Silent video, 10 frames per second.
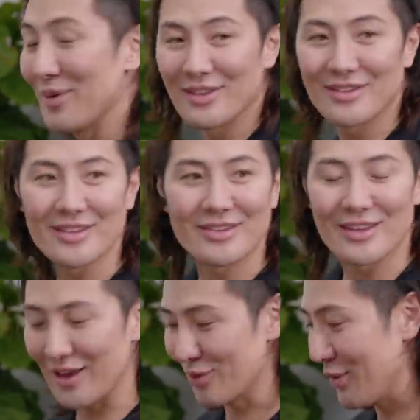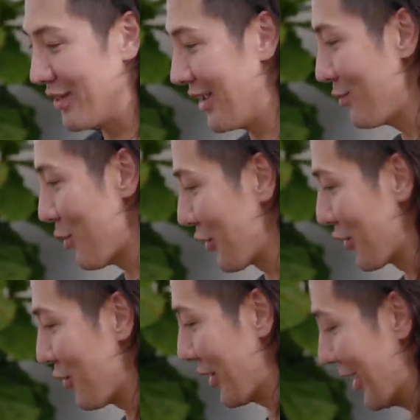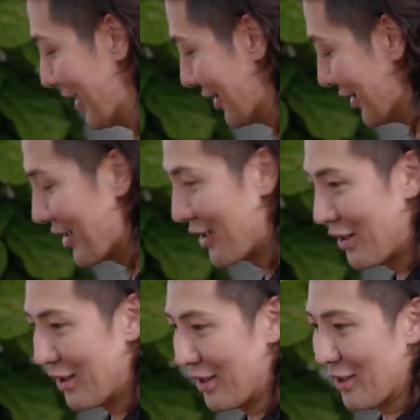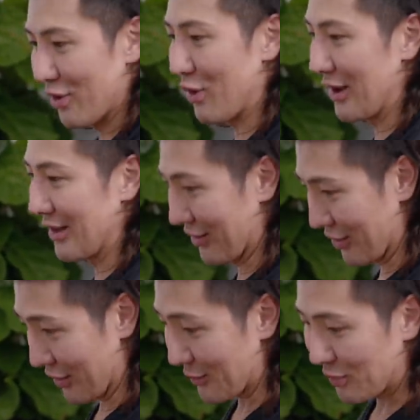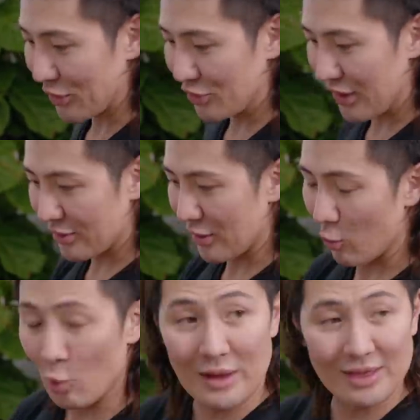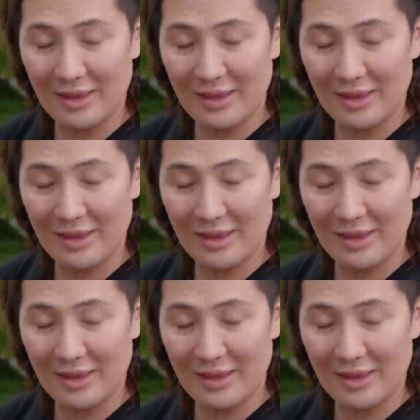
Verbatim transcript: but this is the size we need when we're going in creating this look. So she has one